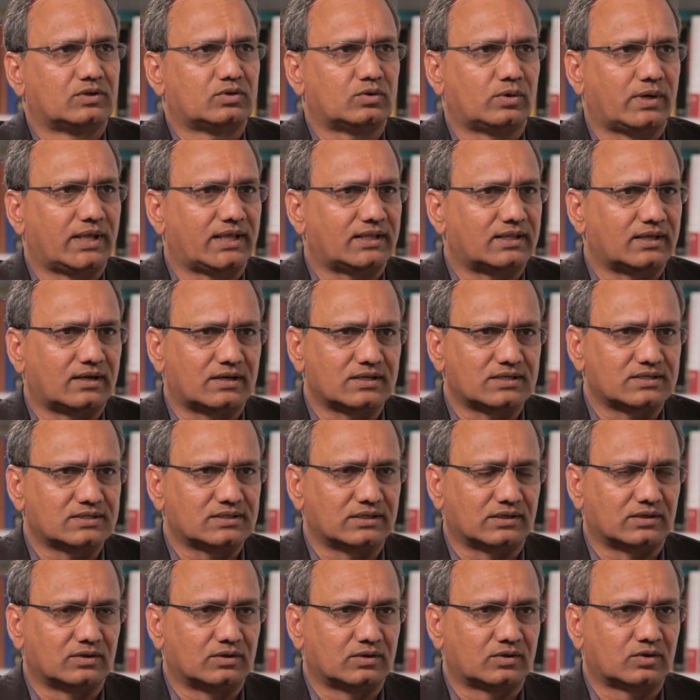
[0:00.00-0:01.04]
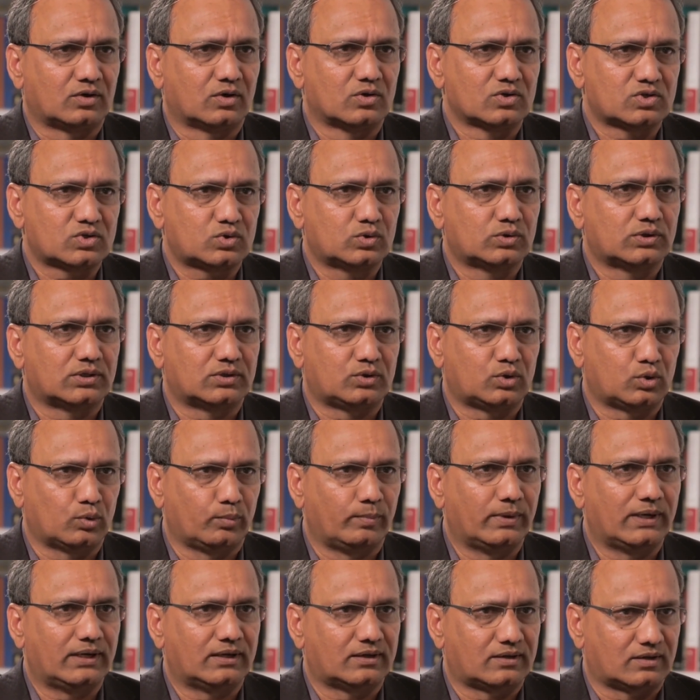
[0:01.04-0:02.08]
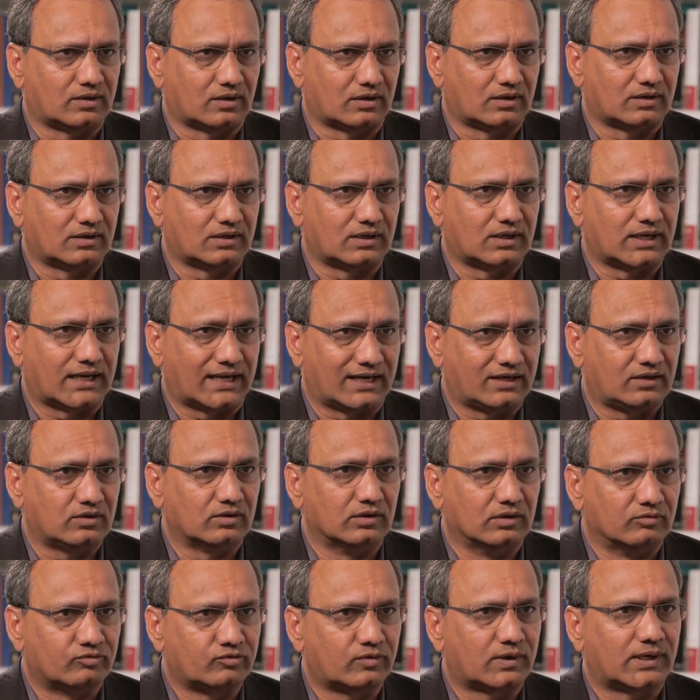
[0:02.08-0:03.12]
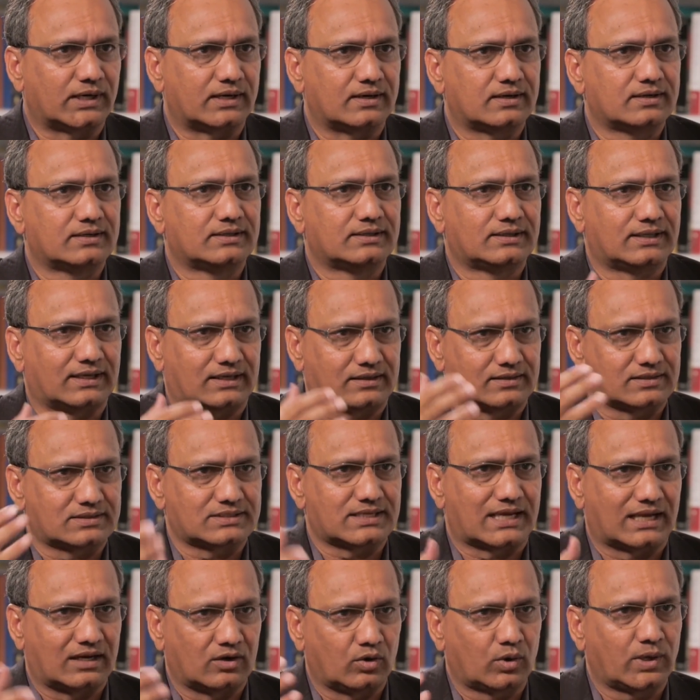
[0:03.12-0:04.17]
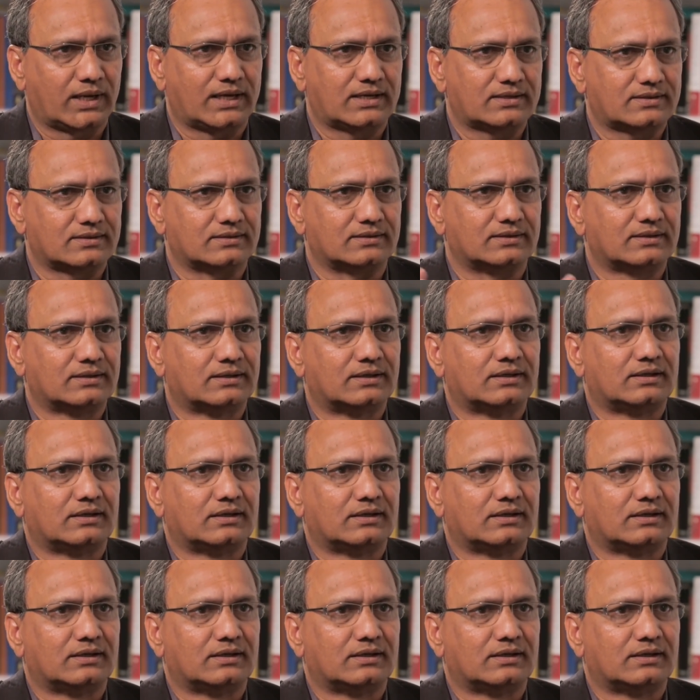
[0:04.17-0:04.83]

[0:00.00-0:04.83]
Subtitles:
today, there is close to a $2 billion annual fund that is allocated